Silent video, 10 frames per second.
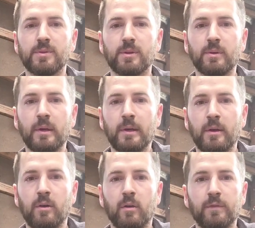So
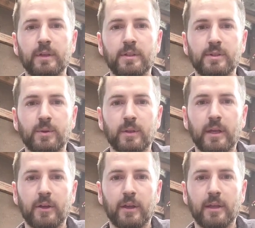hopefully sooner or
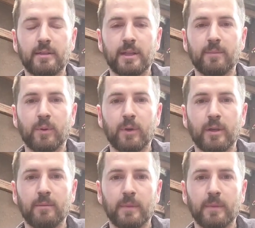later I can get to that point,